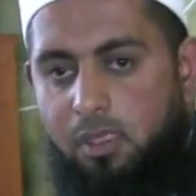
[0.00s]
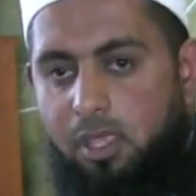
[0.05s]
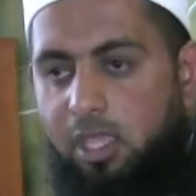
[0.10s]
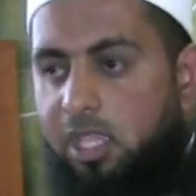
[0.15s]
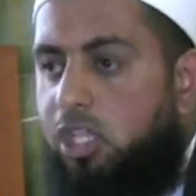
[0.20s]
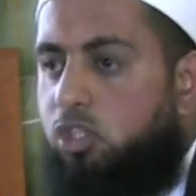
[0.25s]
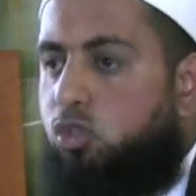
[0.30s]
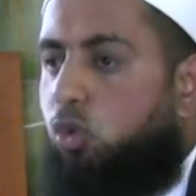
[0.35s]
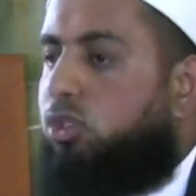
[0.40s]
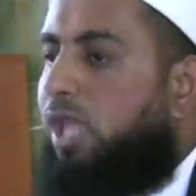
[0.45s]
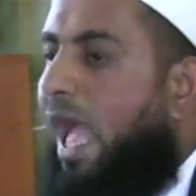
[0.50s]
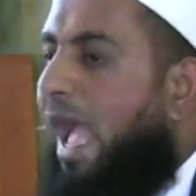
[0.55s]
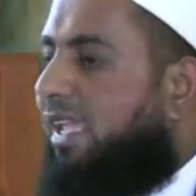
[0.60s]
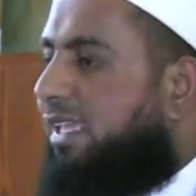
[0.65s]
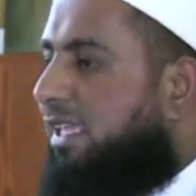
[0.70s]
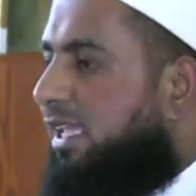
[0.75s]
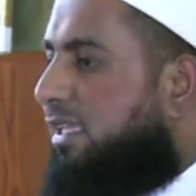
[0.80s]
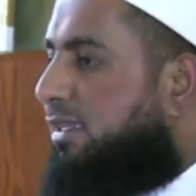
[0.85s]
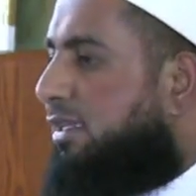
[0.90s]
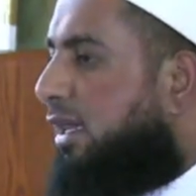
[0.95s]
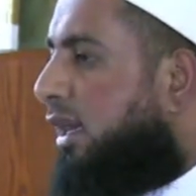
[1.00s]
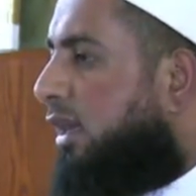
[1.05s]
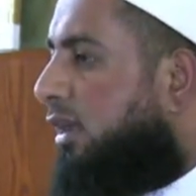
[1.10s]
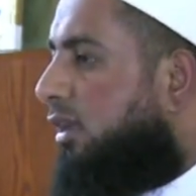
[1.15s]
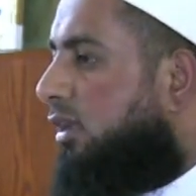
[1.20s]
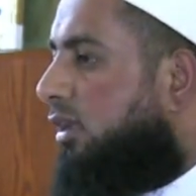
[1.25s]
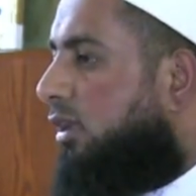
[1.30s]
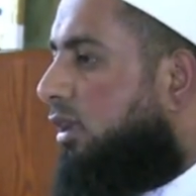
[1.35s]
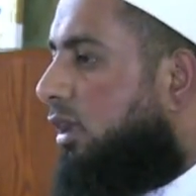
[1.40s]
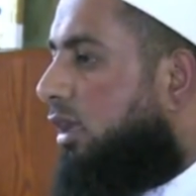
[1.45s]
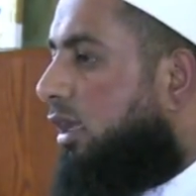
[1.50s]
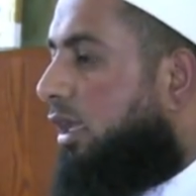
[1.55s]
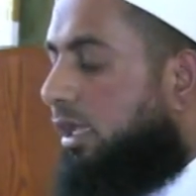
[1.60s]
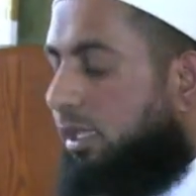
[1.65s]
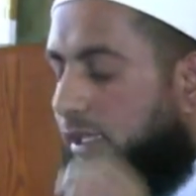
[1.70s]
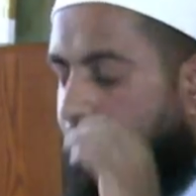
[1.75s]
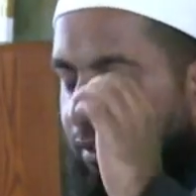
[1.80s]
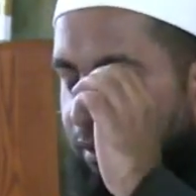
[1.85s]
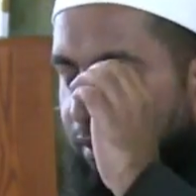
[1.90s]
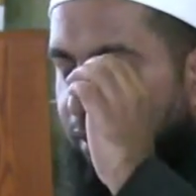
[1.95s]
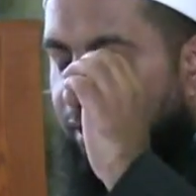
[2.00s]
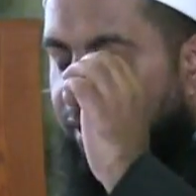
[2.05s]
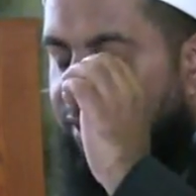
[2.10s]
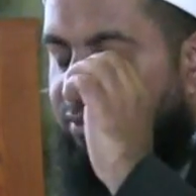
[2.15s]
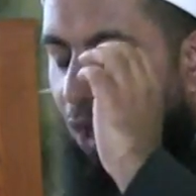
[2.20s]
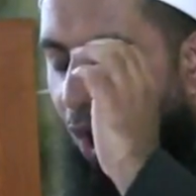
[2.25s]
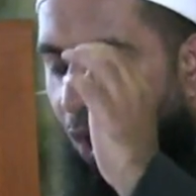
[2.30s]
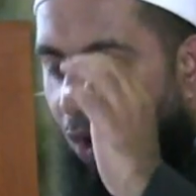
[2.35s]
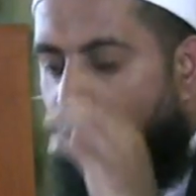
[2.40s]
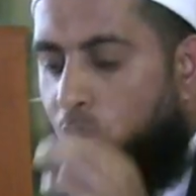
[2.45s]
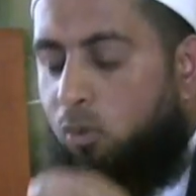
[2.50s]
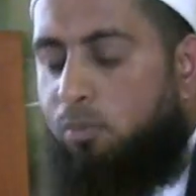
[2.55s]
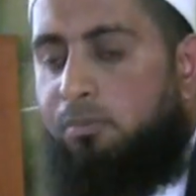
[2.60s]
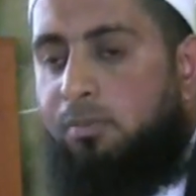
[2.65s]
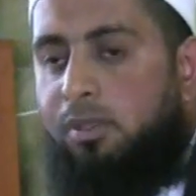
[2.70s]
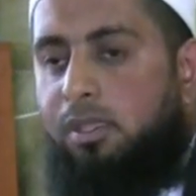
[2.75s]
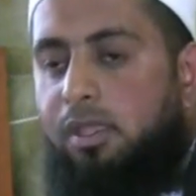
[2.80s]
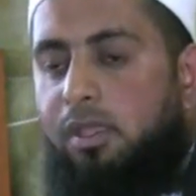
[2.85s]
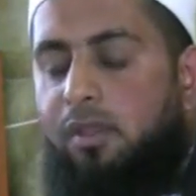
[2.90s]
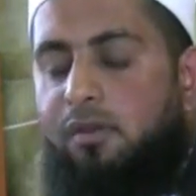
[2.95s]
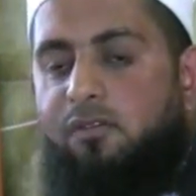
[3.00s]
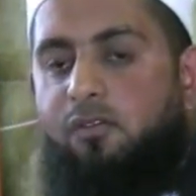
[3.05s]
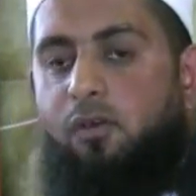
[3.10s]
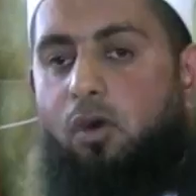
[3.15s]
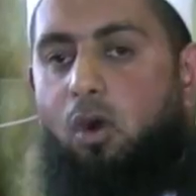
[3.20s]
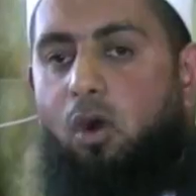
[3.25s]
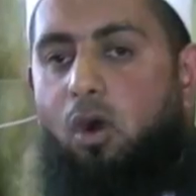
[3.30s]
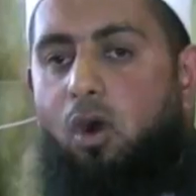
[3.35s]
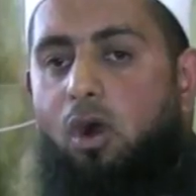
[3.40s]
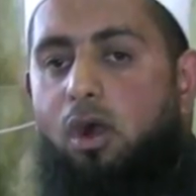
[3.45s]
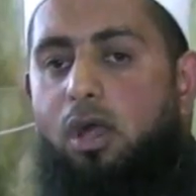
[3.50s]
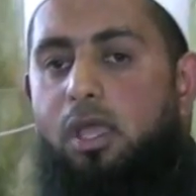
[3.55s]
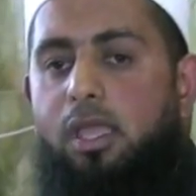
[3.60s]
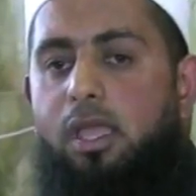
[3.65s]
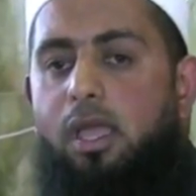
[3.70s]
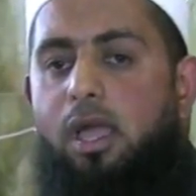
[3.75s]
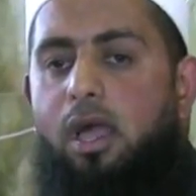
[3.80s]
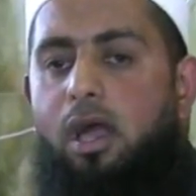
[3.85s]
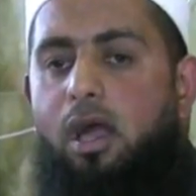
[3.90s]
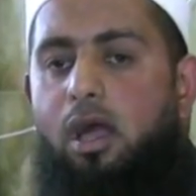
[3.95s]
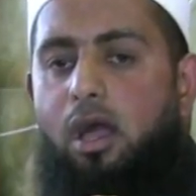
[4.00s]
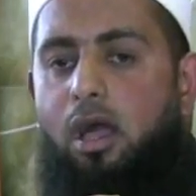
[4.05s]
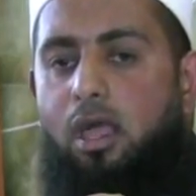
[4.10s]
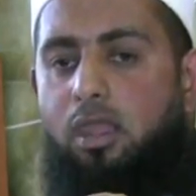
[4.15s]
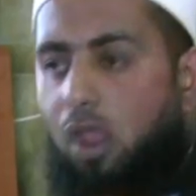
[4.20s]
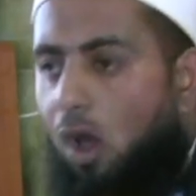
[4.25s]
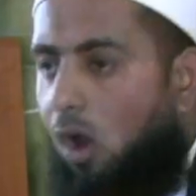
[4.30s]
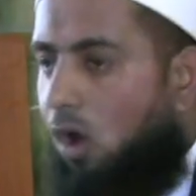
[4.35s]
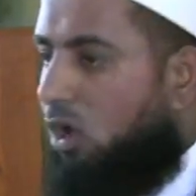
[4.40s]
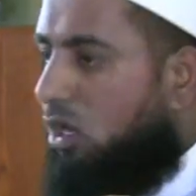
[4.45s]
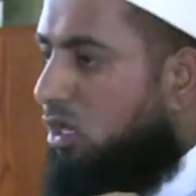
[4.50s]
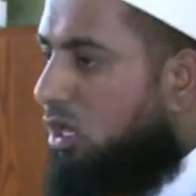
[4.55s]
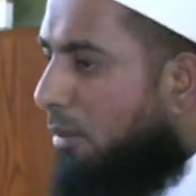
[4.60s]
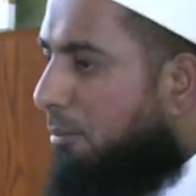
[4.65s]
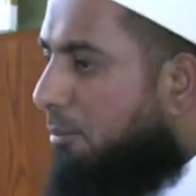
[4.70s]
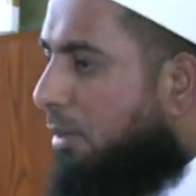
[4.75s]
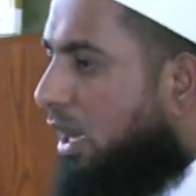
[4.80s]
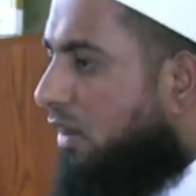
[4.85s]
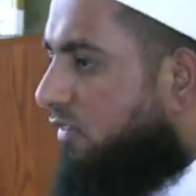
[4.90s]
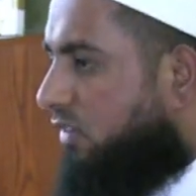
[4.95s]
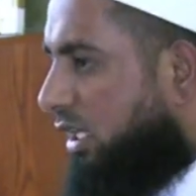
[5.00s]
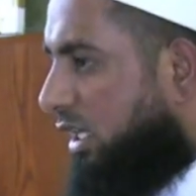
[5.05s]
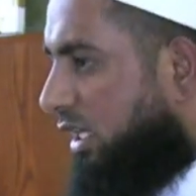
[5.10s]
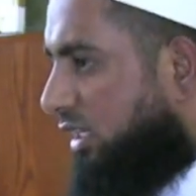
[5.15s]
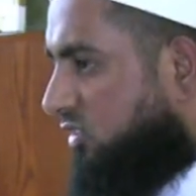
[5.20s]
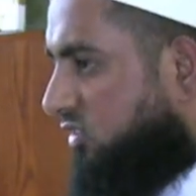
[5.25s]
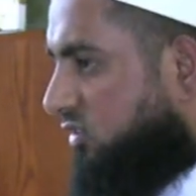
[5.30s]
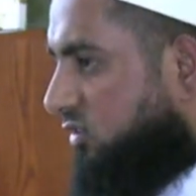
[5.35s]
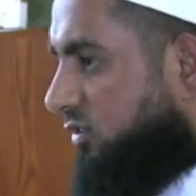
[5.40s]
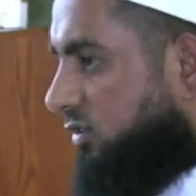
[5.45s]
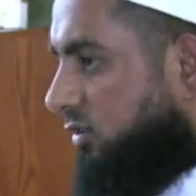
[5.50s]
He taught Aqidah in his home for a long number of years,